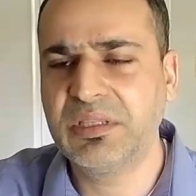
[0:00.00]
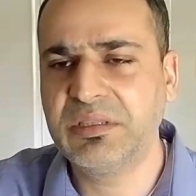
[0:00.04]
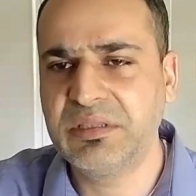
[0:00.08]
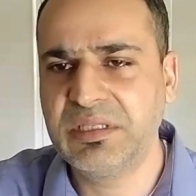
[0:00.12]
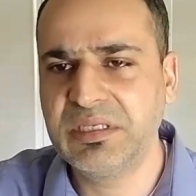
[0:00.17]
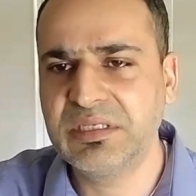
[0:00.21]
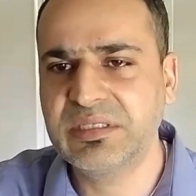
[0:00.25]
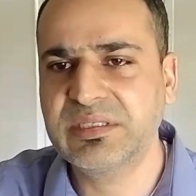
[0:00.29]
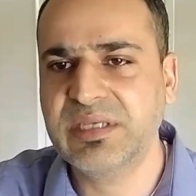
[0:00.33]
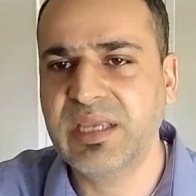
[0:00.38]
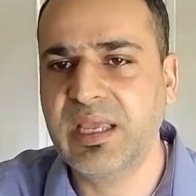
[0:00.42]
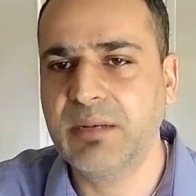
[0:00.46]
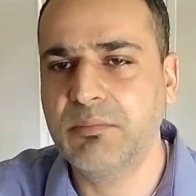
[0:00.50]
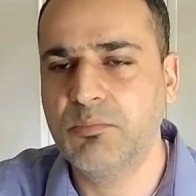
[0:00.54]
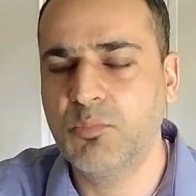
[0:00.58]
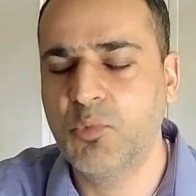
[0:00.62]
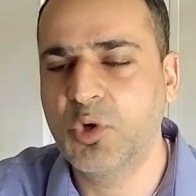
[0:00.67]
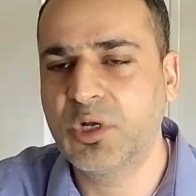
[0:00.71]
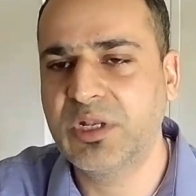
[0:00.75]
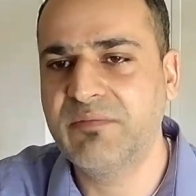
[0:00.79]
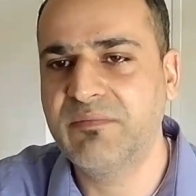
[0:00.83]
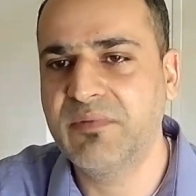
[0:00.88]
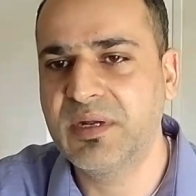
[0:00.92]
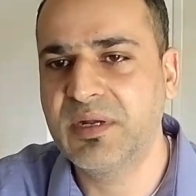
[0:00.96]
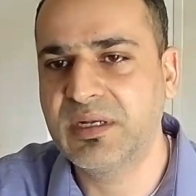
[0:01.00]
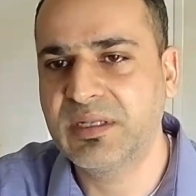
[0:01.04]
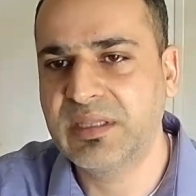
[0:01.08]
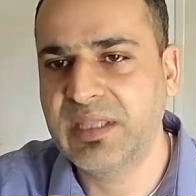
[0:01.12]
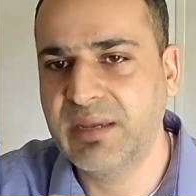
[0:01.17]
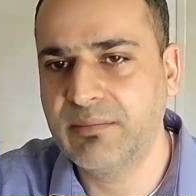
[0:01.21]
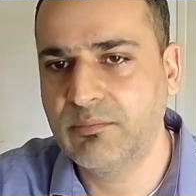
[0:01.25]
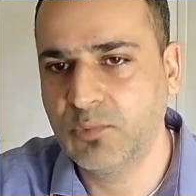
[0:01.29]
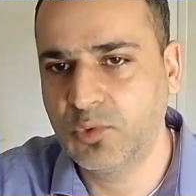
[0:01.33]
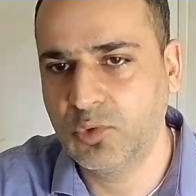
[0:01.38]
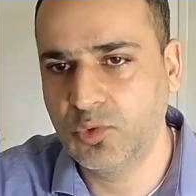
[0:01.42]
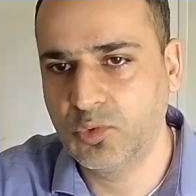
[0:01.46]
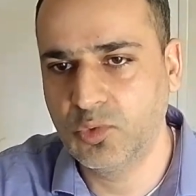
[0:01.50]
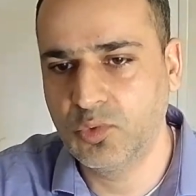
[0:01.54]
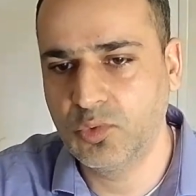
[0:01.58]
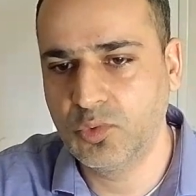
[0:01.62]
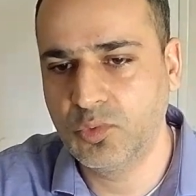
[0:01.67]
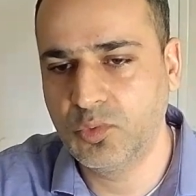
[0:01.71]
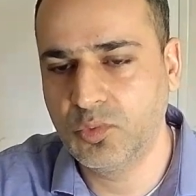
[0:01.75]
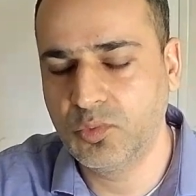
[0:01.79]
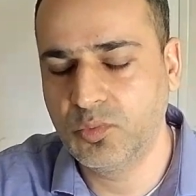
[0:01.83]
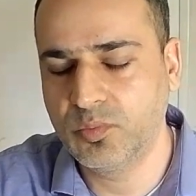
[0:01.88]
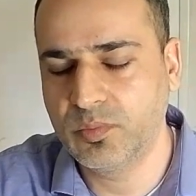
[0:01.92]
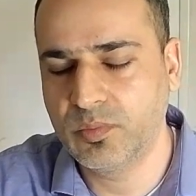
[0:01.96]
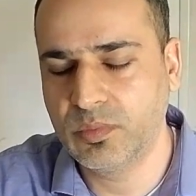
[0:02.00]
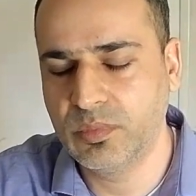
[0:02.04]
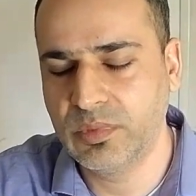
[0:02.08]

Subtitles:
this can motivate them to